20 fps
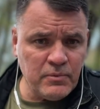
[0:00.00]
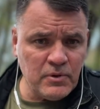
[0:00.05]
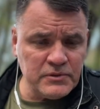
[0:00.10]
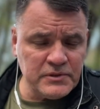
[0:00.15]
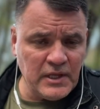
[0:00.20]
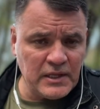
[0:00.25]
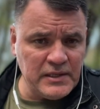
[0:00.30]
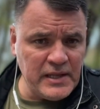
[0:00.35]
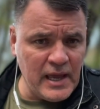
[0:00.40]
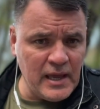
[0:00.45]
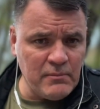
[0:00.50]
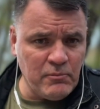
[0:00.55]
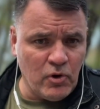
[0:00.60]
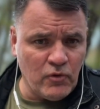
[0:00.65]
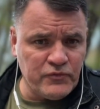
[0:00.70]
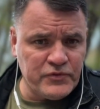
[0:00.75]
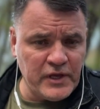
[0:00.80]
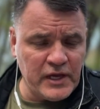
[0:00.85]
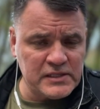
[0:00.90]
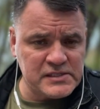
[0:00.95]
the name
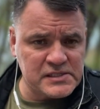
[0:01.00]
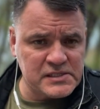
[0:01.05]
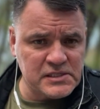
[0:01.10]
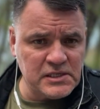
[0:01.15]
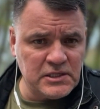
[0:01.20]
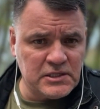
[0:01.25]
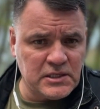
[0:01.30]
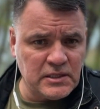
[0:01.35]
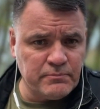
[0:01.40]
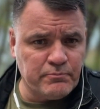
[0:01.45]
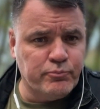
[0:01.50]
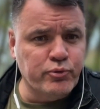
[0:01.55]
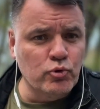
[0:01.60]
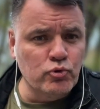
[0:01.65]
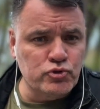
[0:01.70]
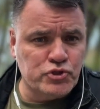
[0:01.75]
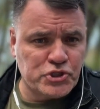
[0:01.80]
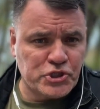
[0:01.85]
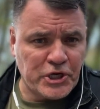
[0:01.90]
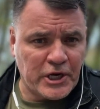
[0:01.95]
of that city,
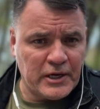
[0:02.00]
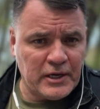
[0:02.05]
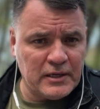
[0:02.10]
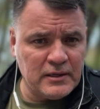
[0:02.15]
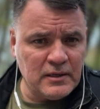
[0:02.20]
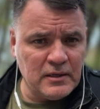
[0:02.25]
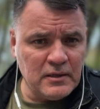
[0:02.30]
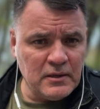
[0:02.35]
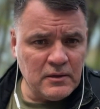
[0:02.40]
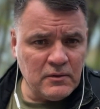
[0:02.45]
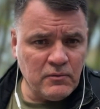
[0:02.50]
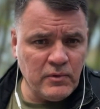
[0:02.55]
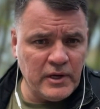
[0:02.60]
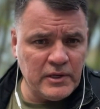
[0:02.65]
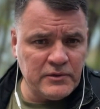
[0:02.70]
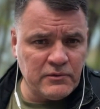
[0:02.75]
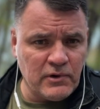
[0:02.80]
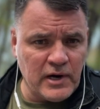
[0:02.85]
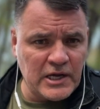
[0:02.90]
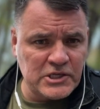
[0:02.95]
Bucha,
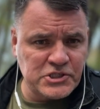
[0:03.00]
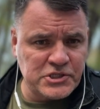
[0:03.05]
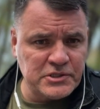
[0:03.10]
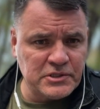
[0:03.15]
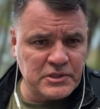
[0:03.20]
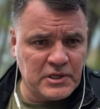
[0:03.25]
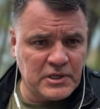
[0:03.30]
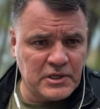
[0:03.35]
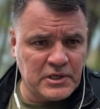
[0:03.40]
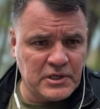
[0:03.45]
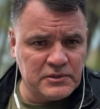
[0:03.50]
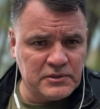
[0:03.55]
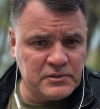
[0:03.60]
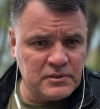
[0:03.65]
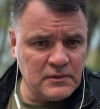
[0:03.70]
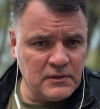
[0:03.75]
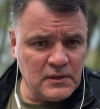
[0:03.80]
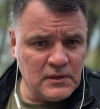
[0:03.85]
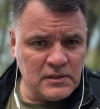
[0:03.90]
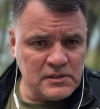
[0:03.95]
when Russian killed
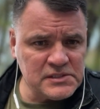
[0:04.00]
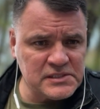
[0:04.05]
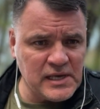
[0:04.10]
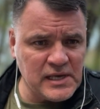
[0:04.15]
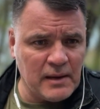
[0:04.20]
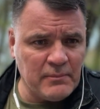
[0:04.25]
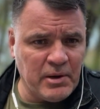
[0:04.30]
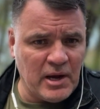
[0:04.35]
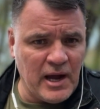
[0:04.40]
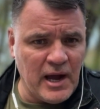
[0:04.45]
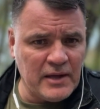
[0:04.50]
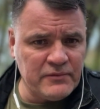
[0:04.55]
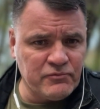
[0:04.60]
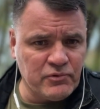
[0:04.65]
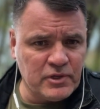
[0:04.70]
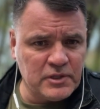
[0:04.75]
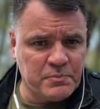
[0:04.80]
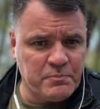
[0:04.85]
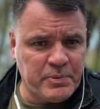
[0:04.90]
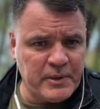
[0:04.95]
some
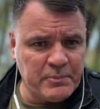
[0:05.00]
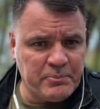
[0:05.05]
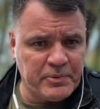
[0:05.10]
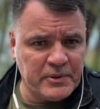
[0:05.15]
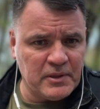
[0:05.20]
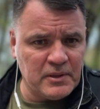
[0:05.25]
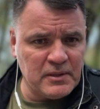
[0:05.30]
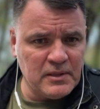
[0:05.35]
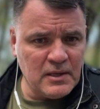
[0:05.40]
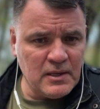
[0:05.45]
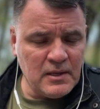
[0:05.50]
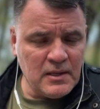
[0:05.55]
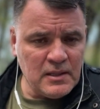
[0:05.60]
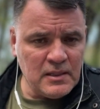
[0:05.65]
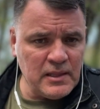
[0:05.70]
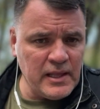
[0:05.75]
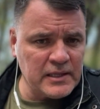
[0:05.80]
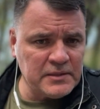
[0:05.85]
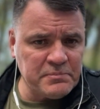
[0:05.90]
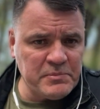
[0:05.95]
100 people.
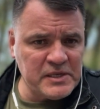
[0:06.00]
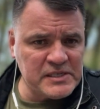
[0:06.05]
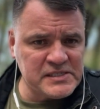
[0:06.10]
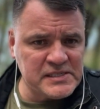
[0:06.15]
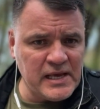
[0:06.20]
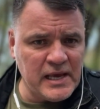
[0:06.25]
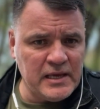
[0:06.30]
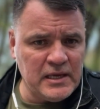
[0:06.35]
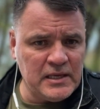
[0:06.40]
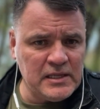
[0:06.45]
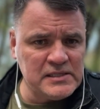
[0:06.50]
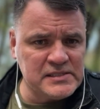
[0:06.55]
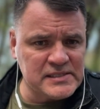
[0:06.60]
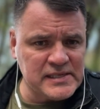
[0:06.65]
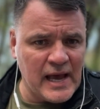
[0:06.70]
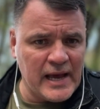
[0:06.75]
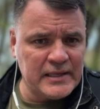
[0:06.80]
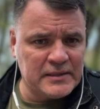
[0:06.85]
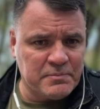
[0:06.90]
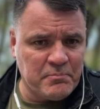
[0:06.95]
Let me say,
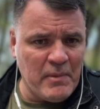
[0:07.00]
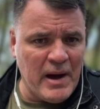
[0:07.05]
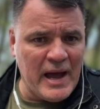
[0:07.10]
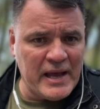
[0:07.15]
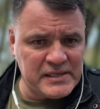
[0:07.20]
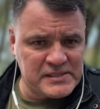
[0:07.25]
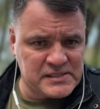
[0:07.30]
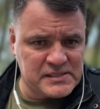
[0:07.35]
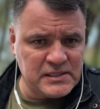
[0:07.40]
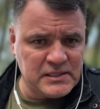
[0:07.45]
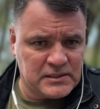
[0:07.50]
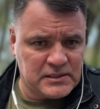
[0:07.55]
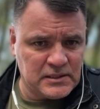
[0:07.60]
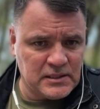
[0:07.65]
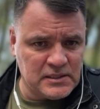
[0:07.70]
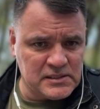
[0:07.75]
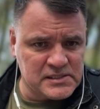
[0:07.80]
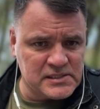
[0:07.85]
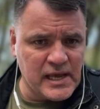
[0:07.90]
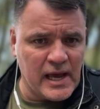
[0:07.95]
inside my city,
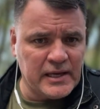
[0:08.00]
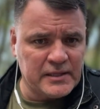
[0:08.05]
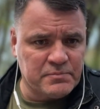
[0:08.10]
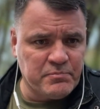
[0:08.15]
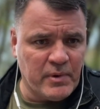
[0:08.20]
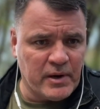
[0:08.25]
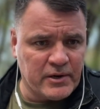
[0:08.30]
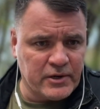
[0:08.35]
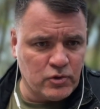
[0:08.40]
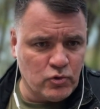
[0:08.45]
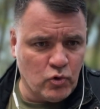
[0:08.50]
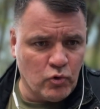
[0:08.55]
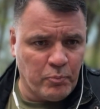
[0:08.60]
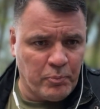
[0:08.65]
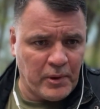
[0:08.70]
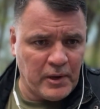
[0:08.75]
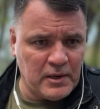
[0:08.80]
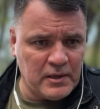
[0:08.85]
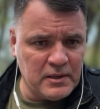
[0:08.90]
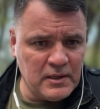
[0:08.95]
inside
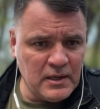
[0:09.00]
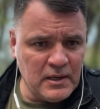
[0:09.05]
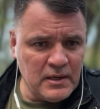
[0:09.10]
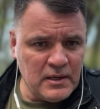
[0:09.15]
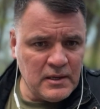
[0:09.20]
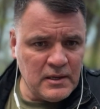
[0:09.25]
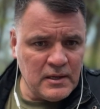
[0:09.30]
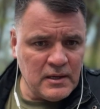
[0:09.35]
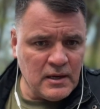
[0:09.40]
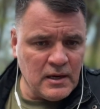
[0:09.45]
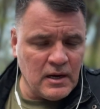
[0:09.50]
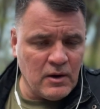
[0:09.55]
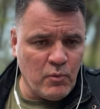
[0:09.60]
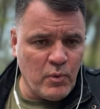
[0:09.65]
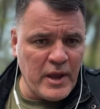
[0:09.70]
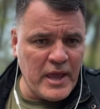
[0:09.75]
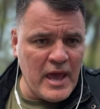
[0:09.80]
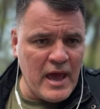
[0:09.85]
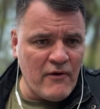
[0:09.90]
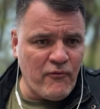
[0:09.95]
Mariupol,
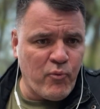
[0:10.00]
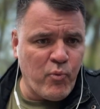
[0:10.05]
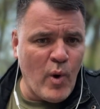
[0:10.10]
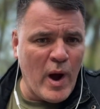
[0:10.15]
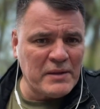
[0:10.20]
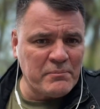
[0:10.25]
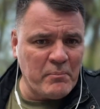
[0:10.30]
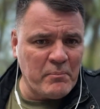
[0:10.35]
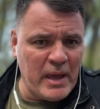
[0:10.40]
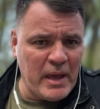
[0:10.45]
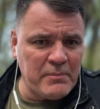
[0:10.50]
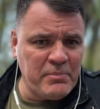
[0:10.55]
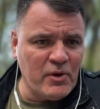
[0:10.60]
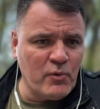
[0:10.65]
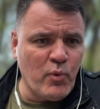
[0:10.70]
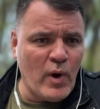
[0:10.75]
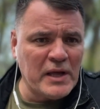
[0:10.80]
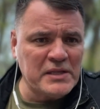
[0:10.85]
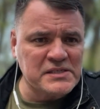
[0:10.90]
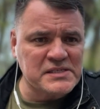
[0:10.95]
we have maybe
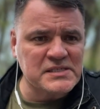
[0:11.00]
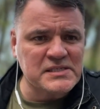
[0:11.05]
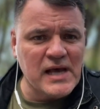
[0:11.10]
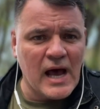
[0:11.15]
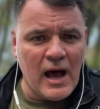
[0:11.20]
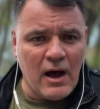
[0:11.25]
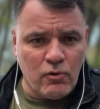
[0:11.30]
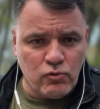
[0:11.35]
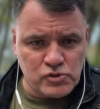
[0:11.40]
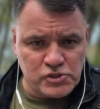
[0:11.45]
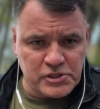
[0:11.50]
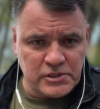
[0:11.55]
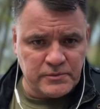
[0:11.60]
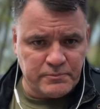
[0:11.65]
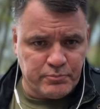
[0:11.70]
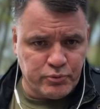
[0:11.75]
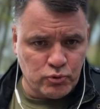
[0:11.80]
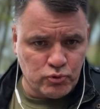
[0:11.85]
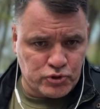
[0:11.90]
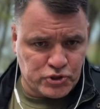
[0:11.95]
1,000
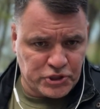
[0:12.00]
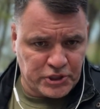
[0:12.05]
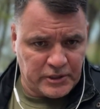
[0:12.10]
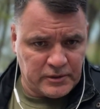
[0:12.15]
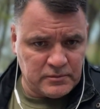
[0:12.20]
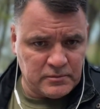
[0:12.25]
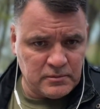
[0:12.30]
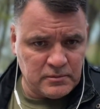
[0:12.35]
Bucha.